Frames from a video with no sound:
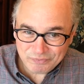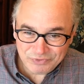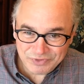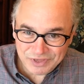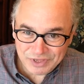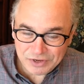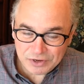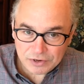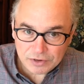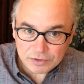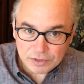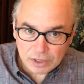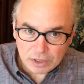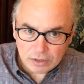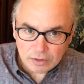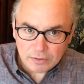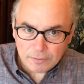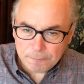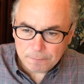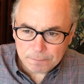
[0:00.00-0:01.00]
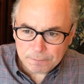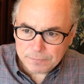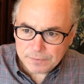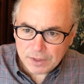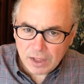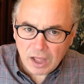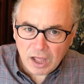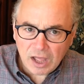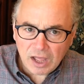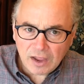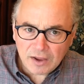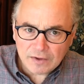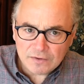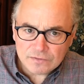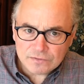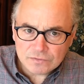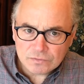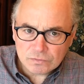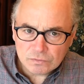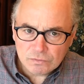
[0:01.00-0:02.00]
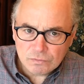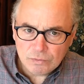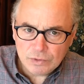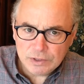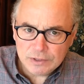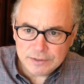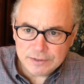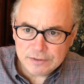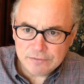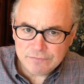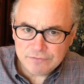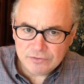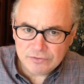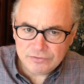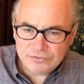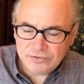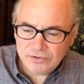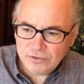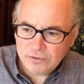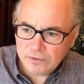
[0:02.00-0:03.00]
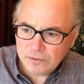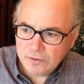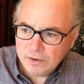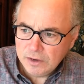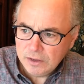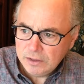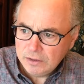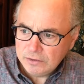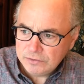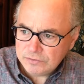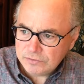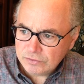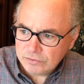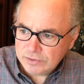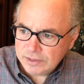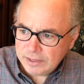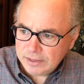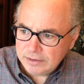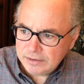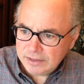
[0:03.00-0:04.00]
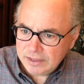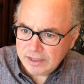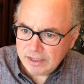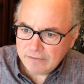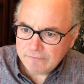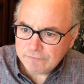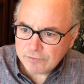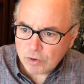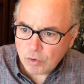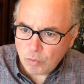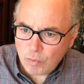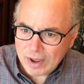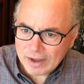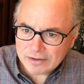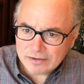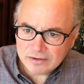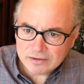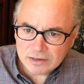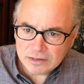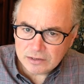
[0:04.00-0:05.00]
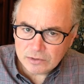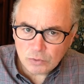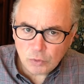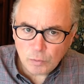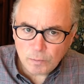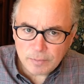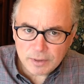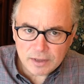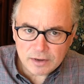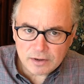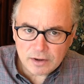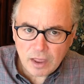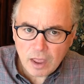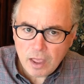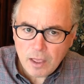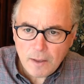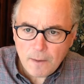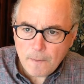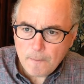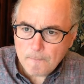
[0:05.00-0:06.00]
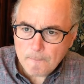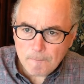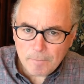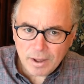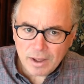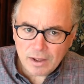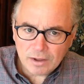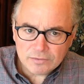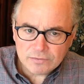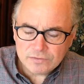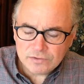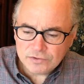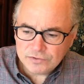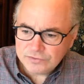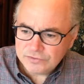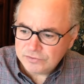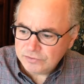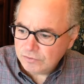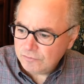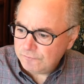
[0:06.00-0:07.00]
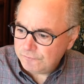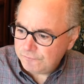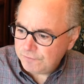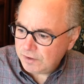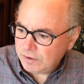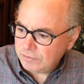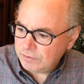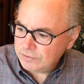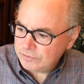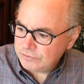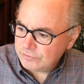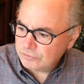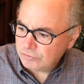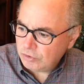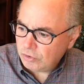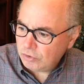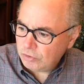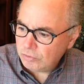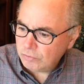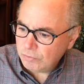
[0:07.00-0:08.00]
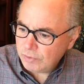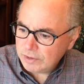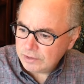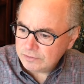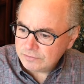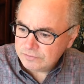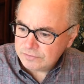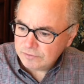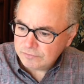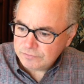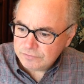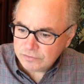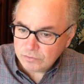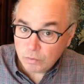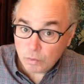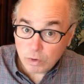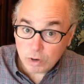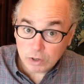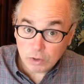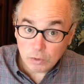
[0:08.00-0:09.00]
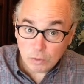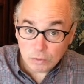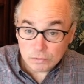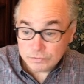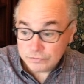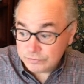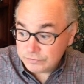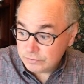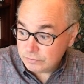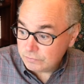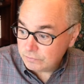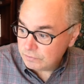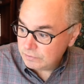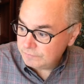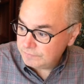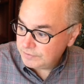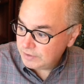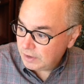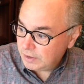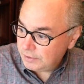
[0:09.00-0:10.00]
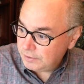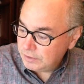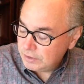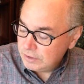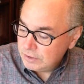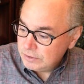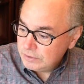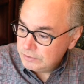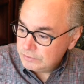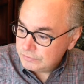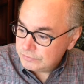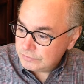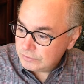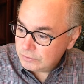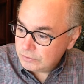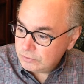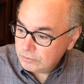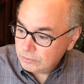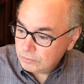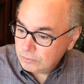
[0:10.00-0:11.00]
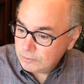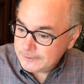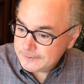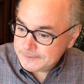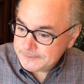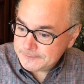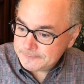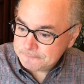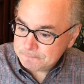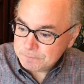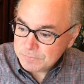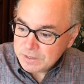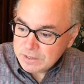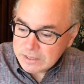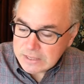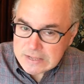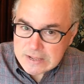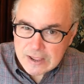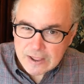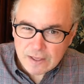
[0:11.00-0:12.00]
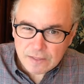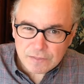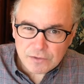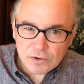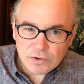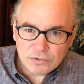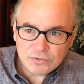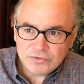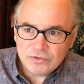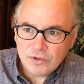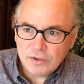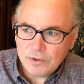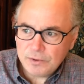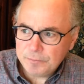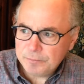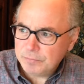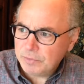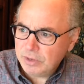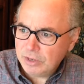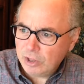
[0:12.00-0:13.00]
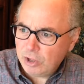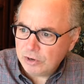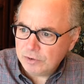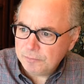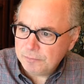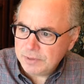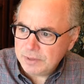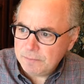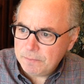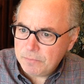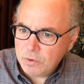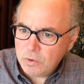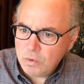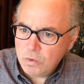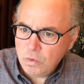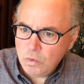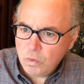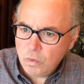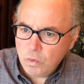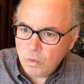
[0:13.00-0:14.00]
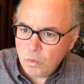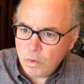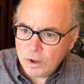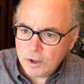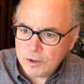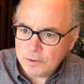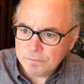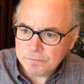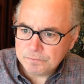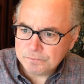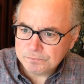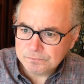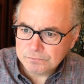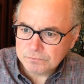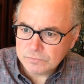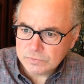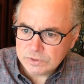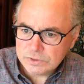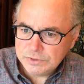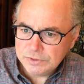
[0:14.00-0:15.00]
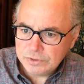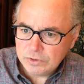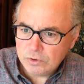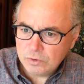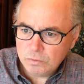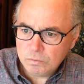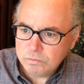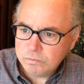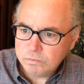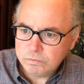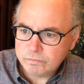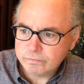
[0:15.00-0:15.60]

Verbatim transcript: near the the highs really of this year so they, they have corrected a little bit, but they're still very strong relative to what gold and silver have done. So um, yeah, there's um, a lot of people who, um, you know,